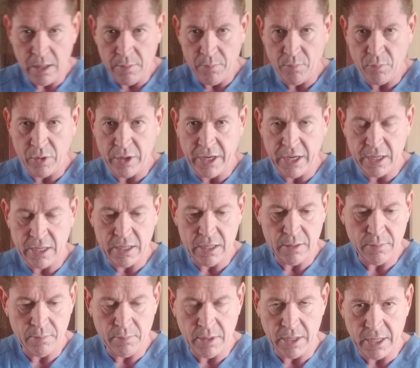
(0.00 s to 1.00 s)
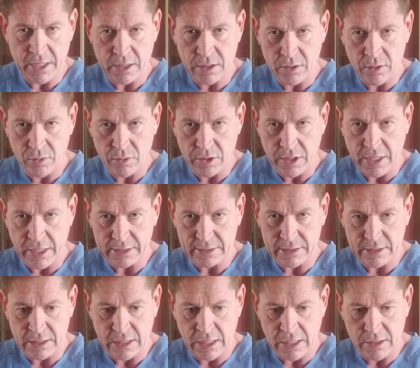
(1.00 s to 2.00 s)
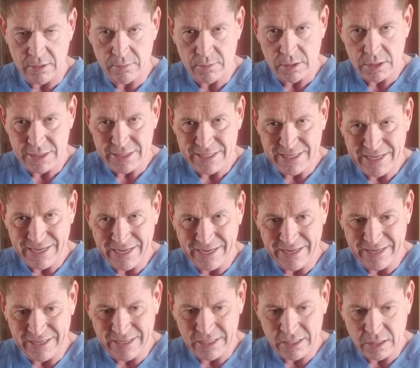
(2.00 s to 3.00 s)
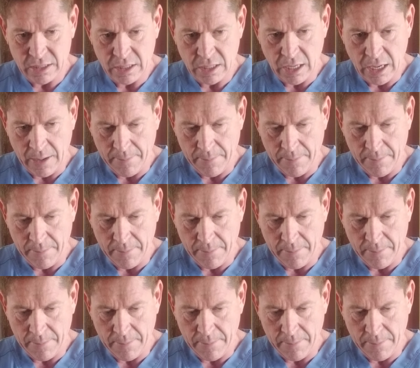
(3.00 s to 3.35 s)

break my chlorhexidine, and I